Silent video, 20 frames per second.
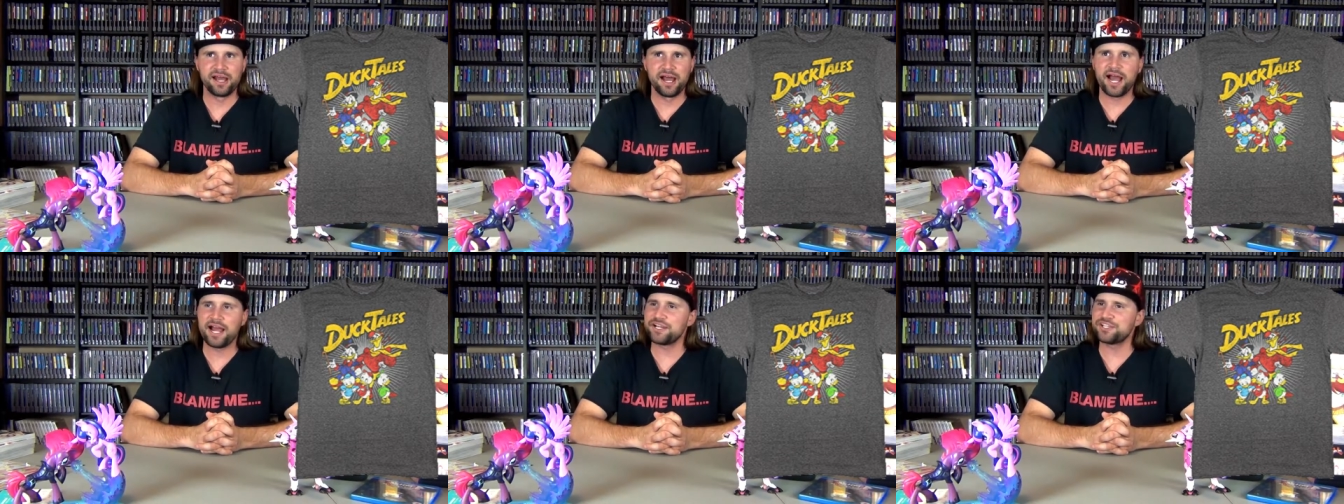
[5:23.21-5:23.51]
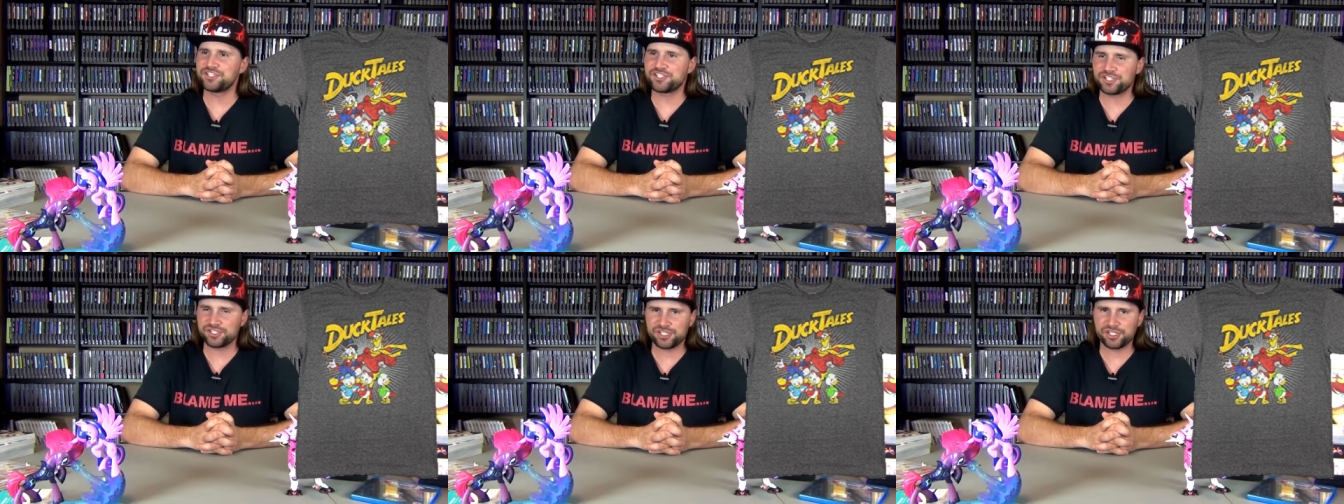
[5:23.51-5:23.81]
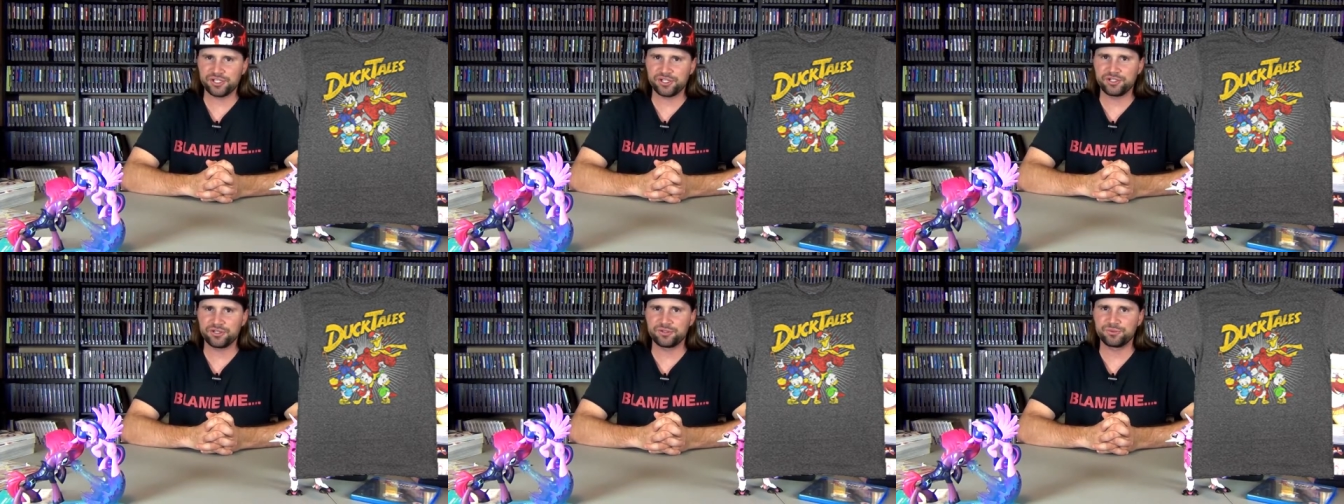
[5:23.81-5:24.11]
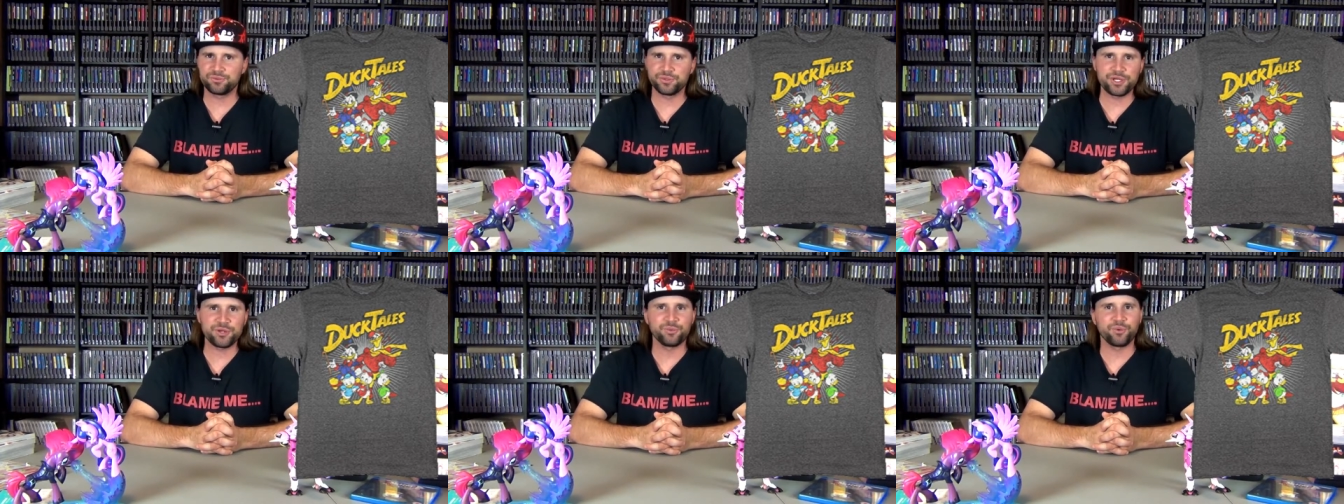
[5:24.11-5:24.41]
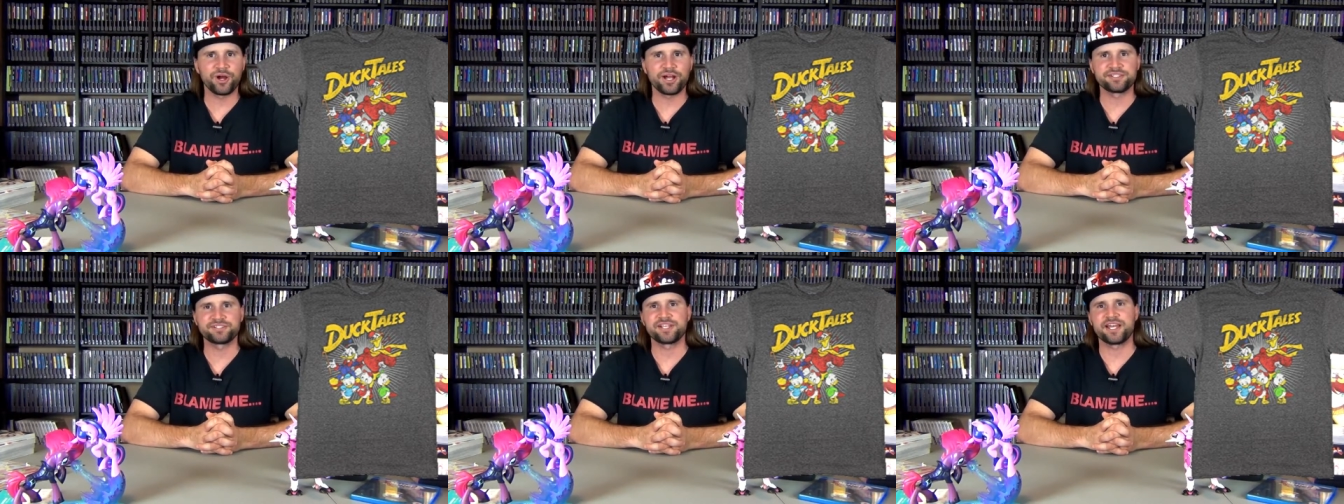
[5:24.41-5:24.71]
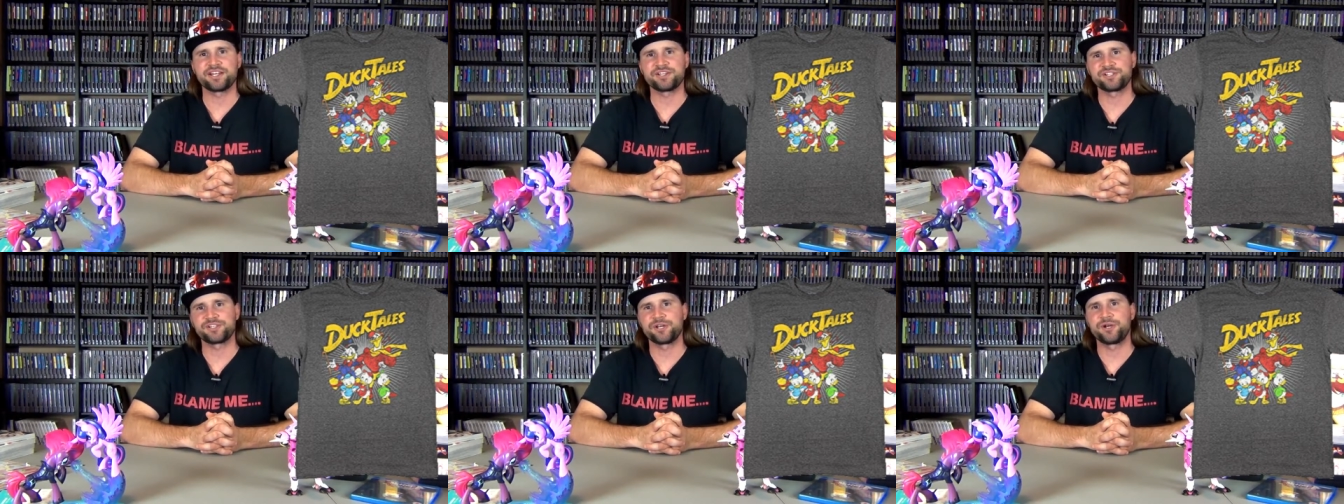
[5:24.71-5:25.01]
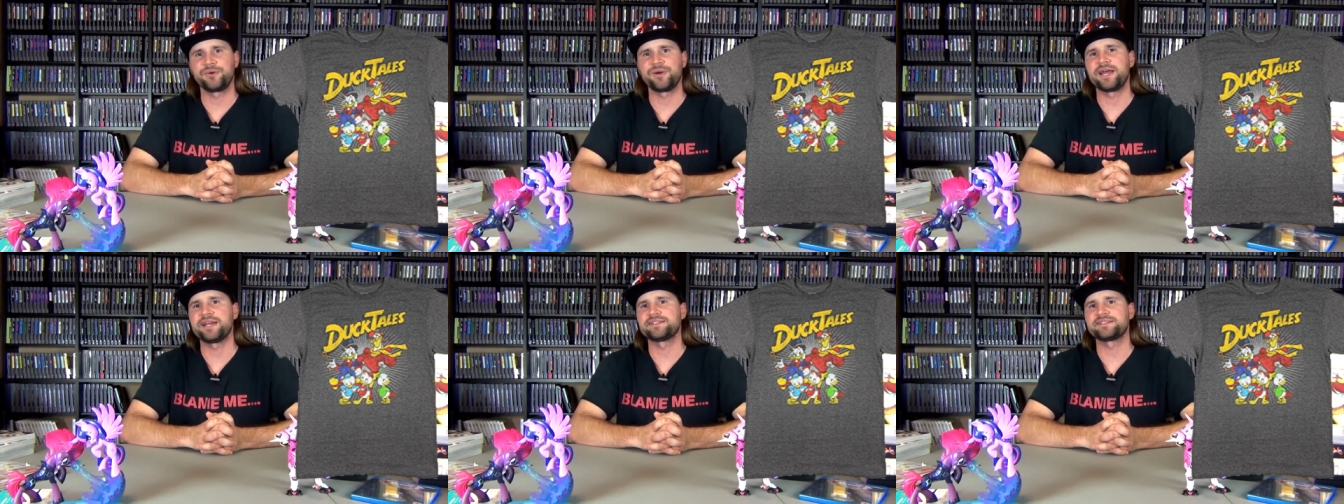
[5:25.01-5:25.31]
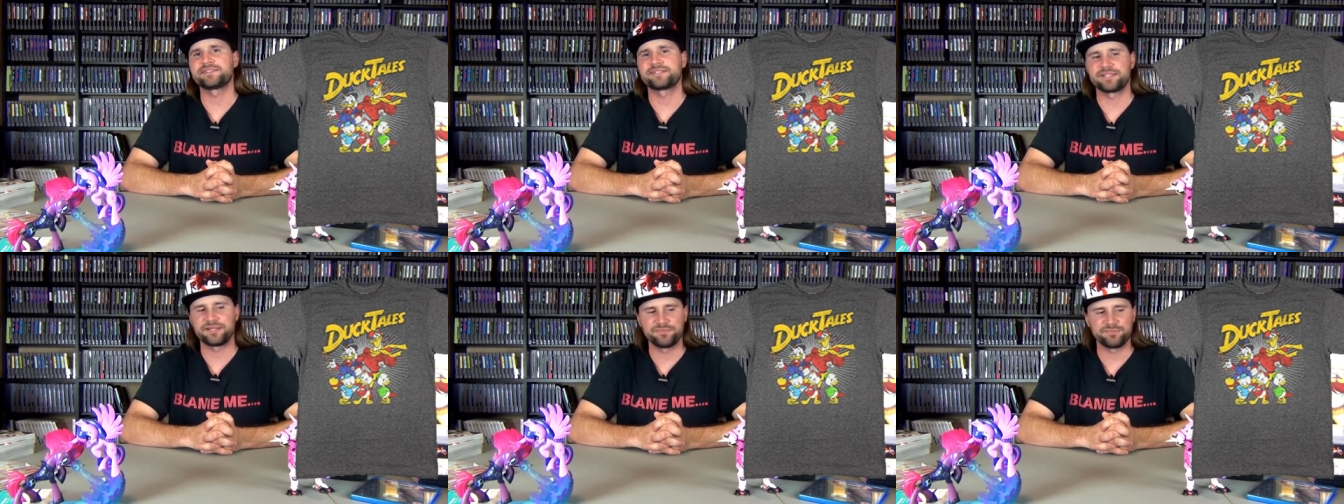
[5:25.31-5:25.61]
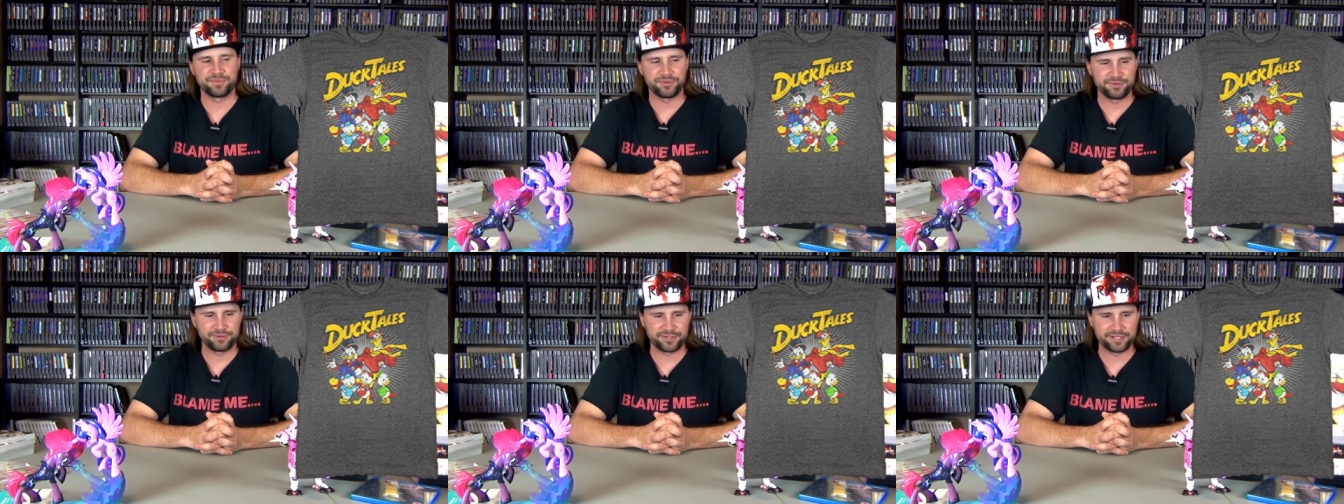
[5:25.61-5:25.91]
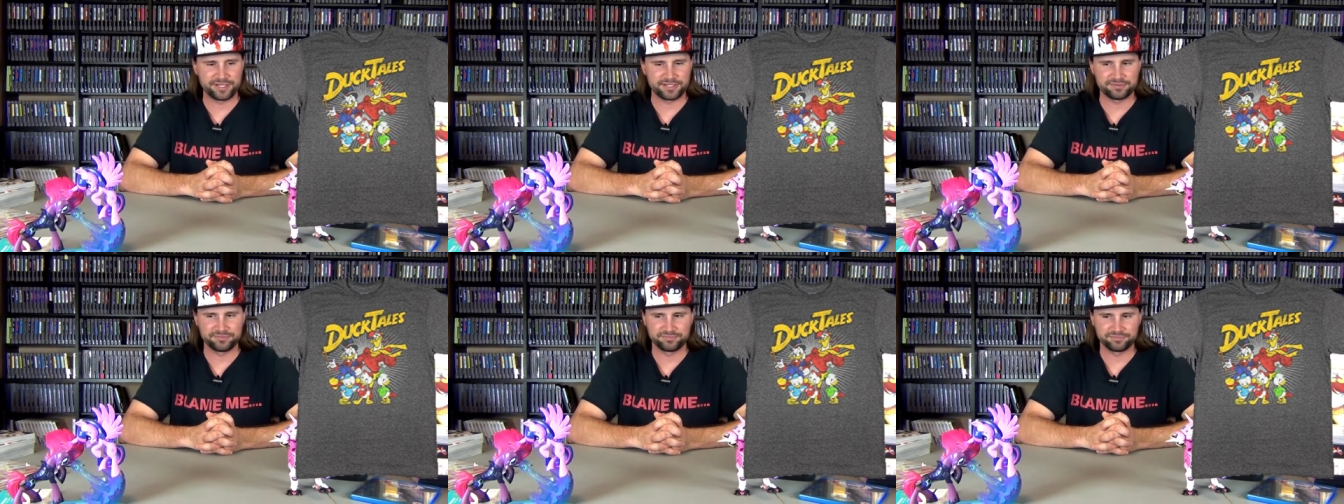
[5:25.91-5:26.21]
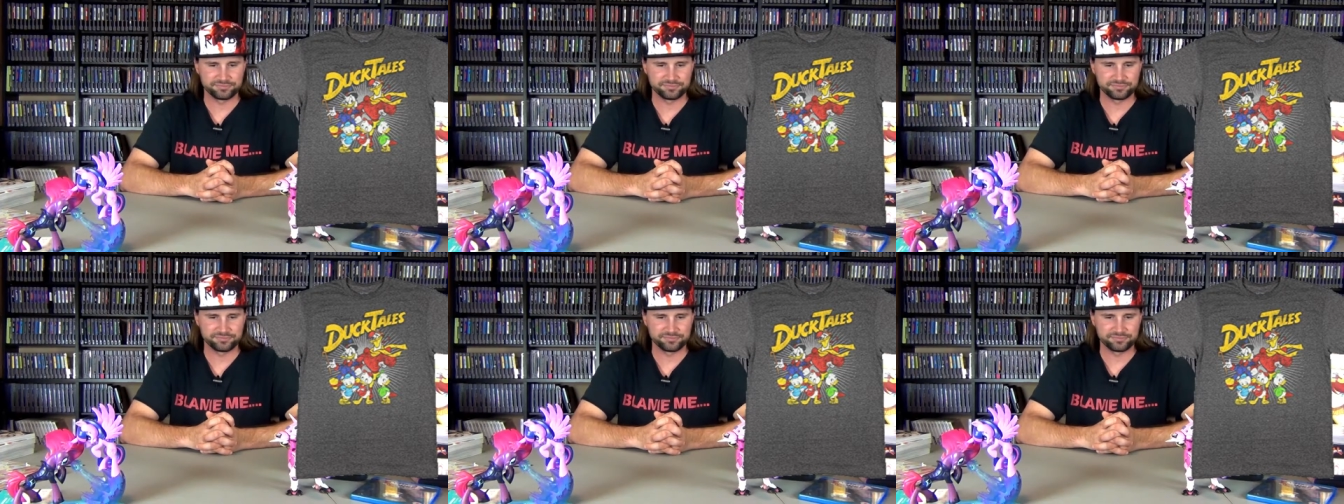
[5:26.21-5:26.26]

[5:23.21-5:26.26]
I should rewatch that show at some point.